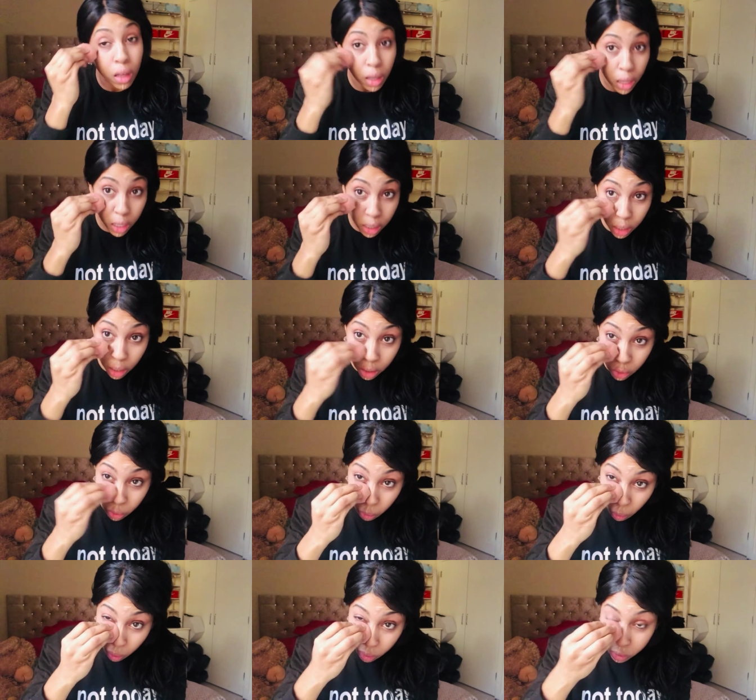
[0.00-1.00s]
in it as
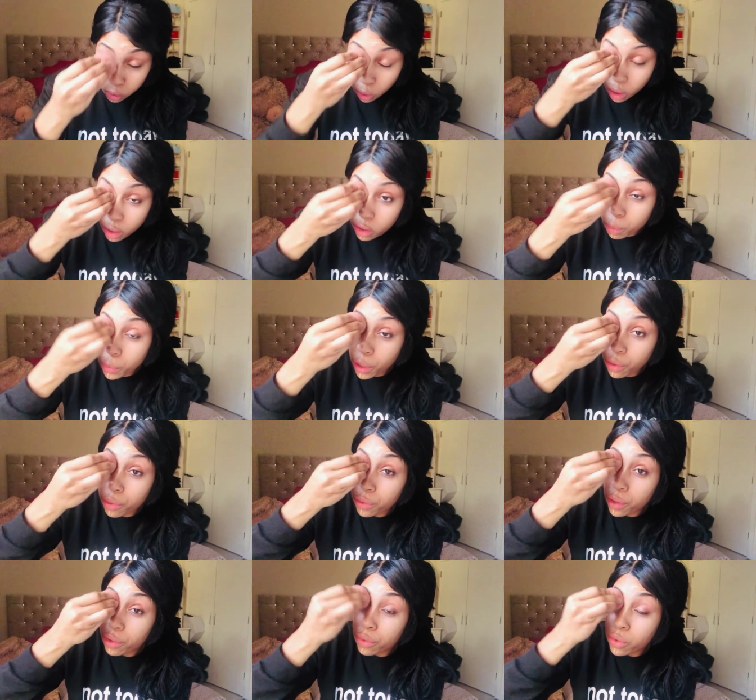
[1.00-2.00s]
well it's got SPF
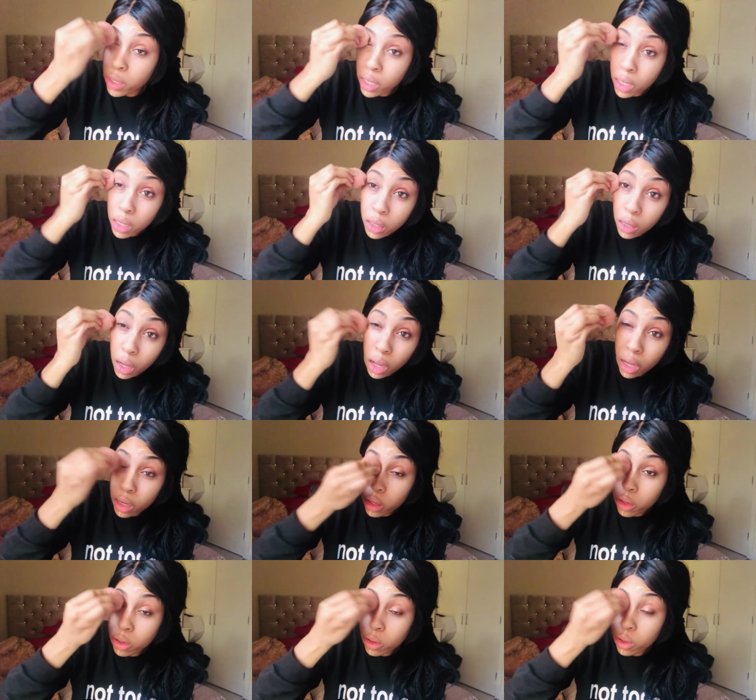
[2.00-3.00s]
15
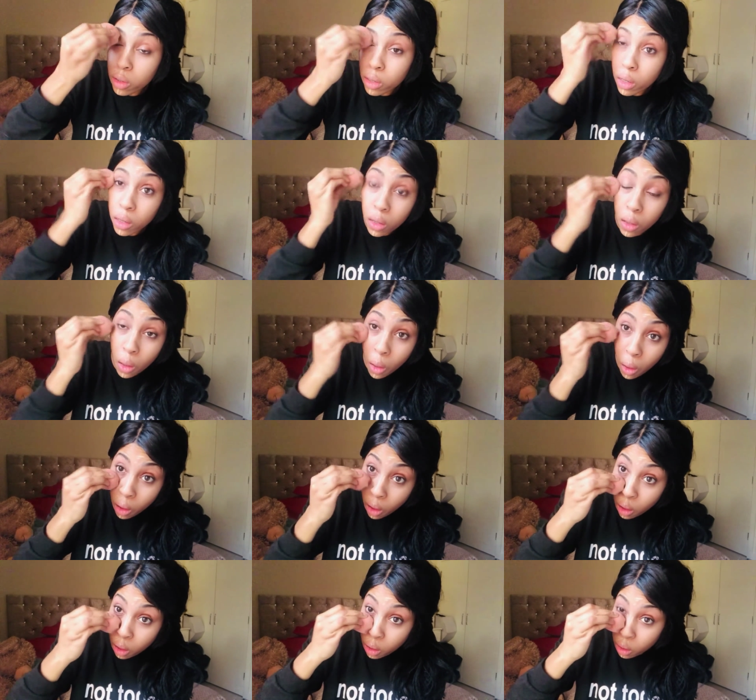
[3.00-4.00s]
and
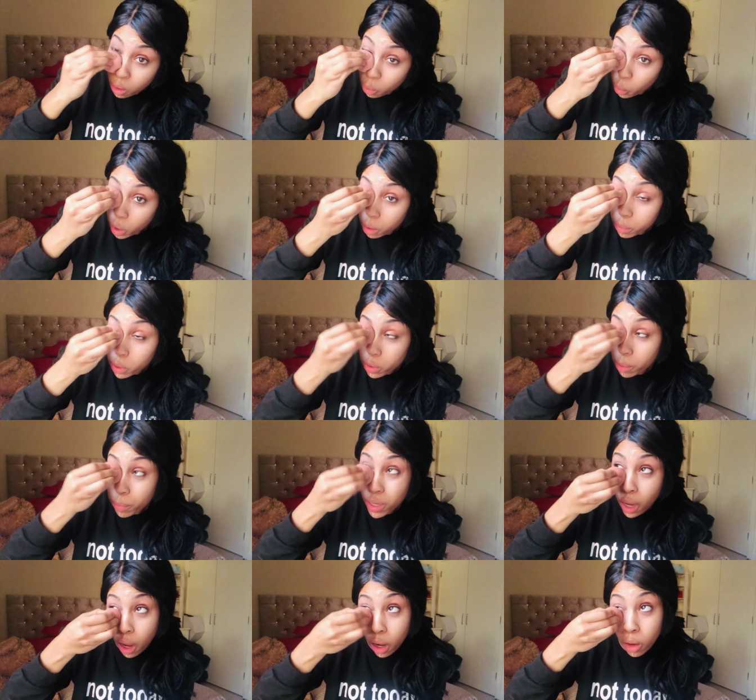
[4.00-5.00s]
where I'm going to
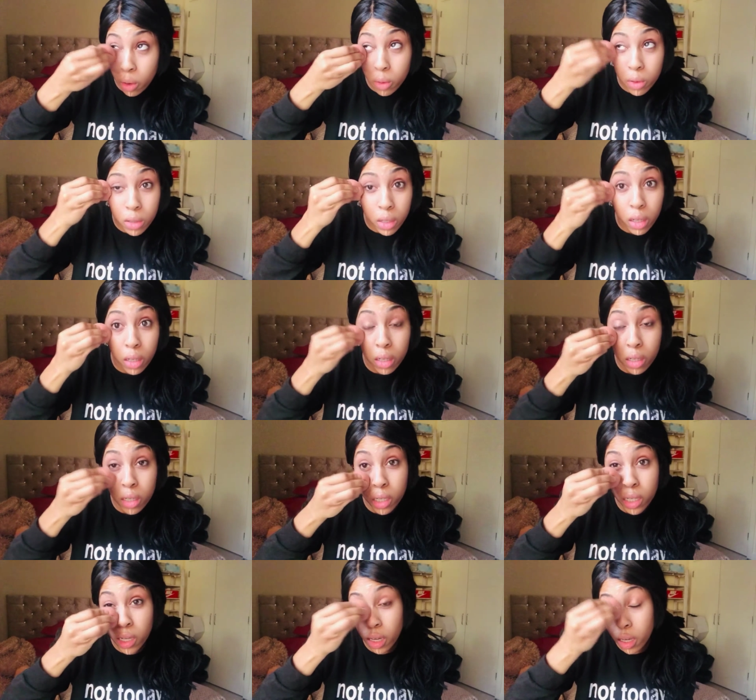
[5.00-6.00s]
be out
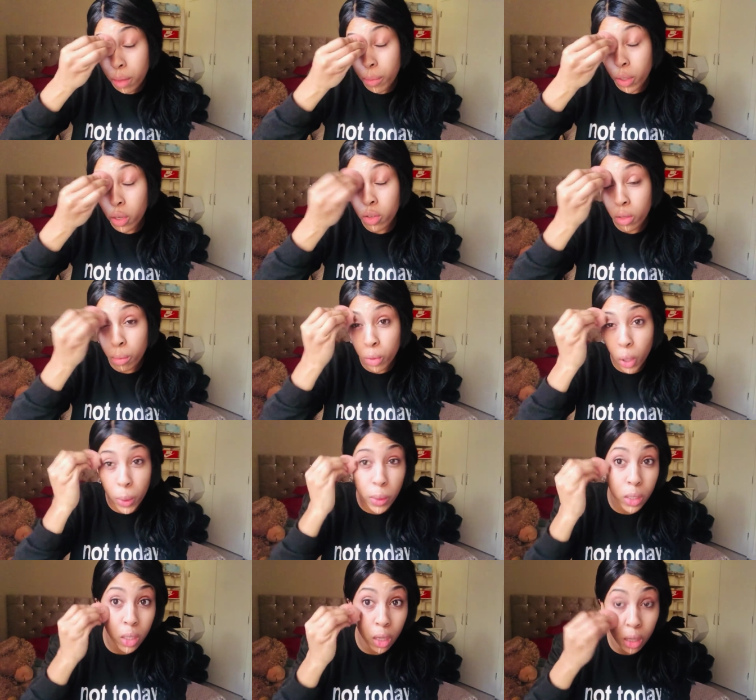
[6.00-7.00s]
today because I'm
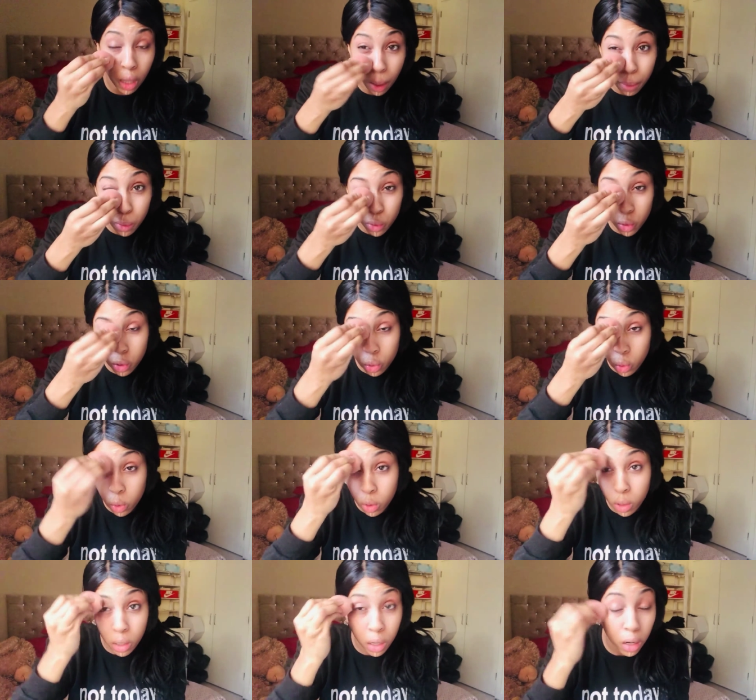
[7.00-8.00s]
going to the Apple
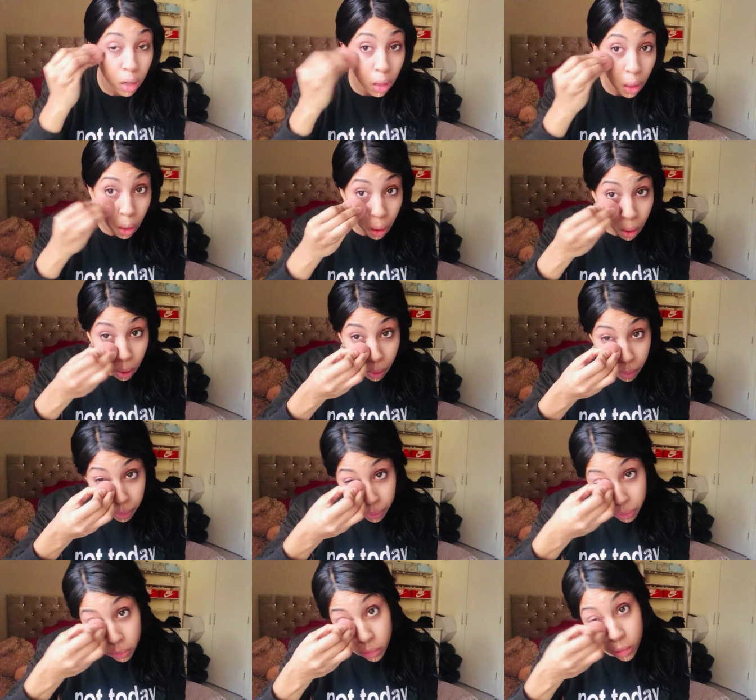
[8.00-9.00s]
store
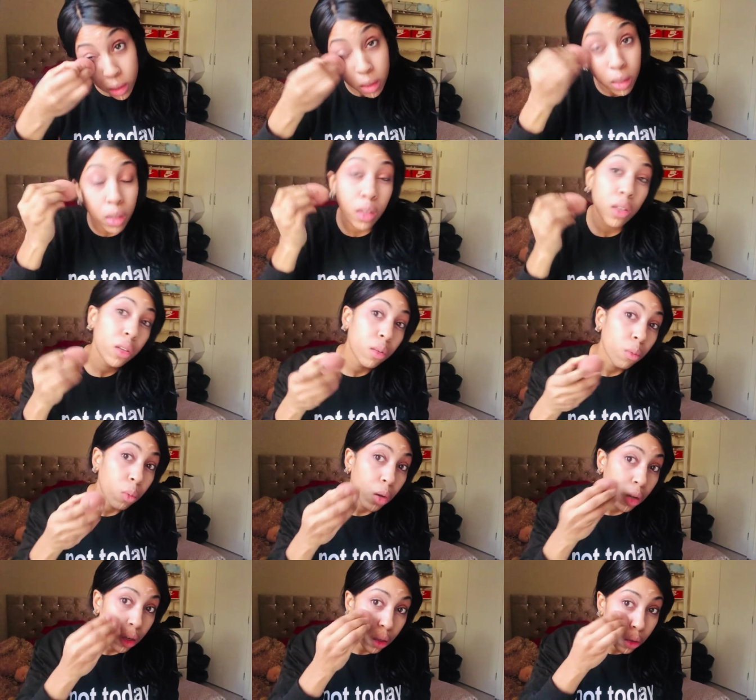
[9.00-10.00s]
it
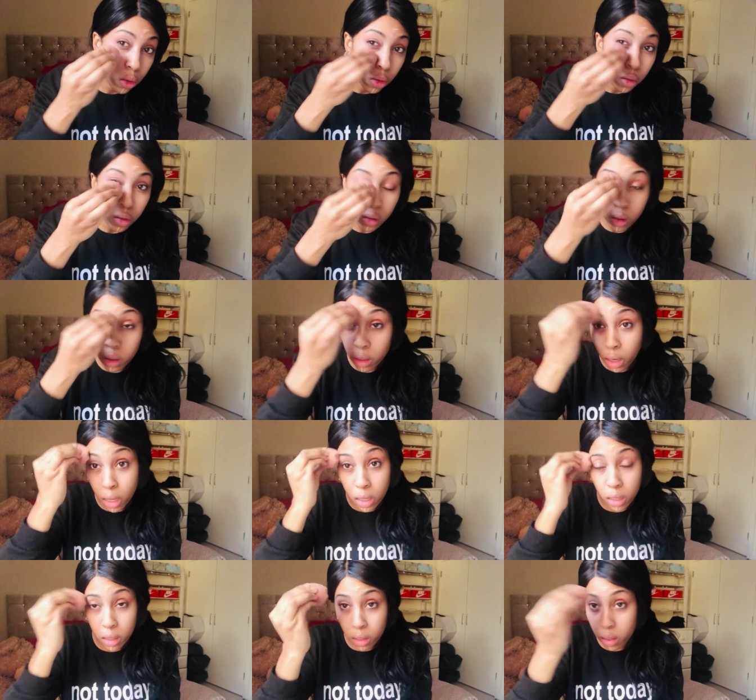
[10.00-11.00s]
works
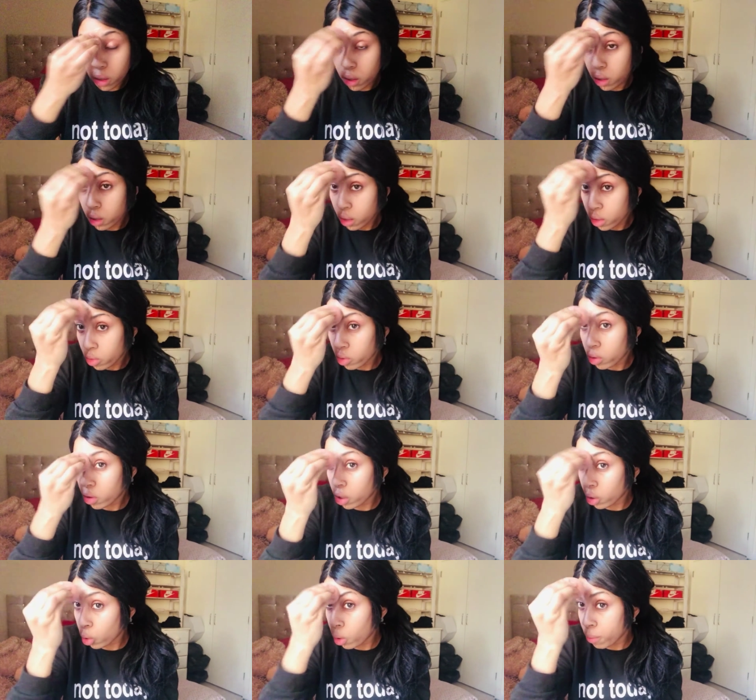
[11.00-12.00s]
like
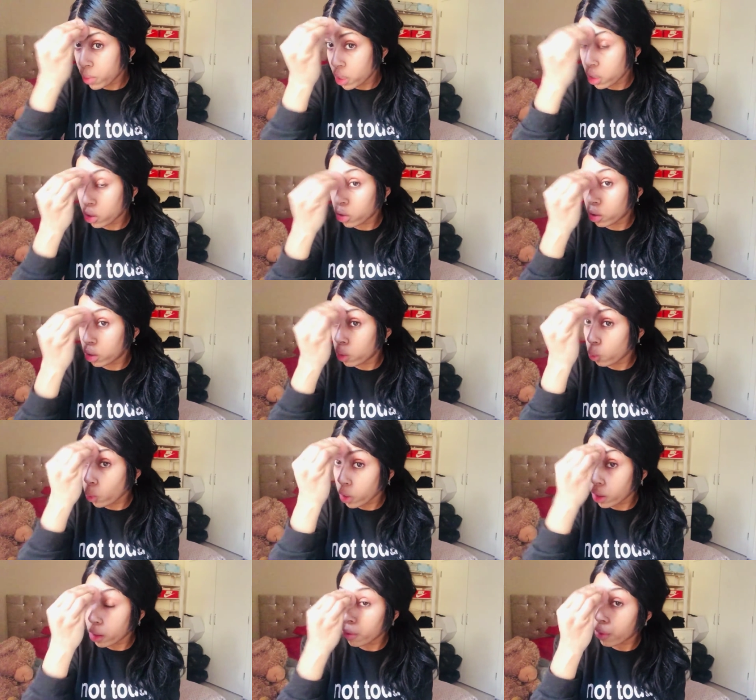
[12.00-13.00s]
in combination
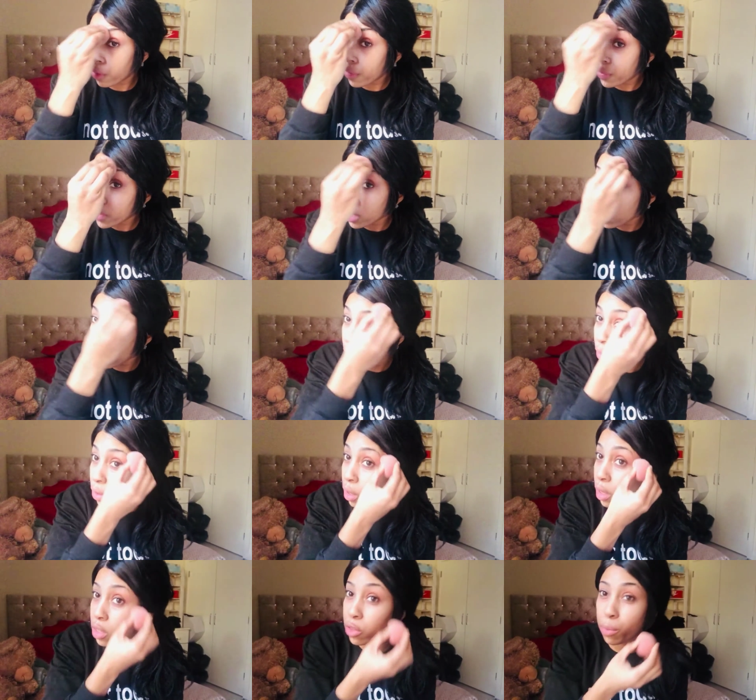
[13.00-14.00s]
with the other
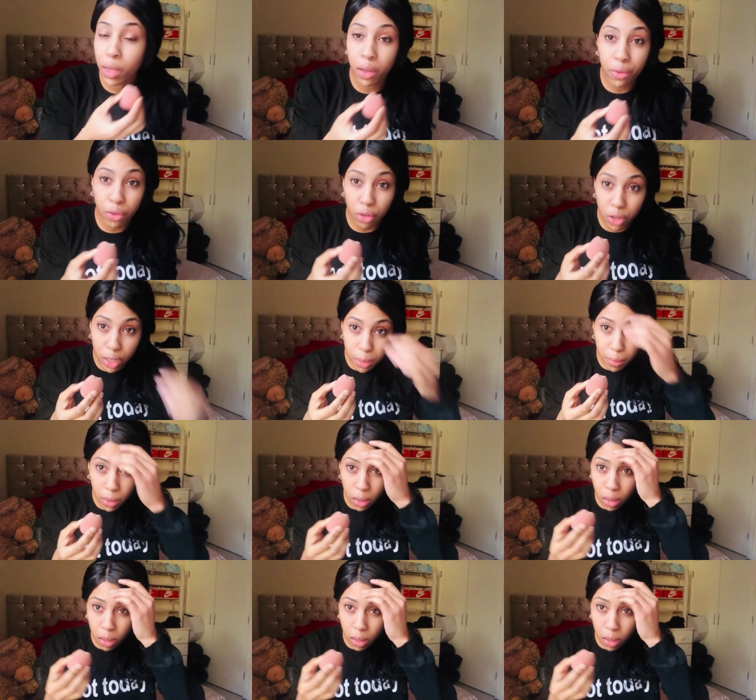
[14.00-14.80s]
SPF cream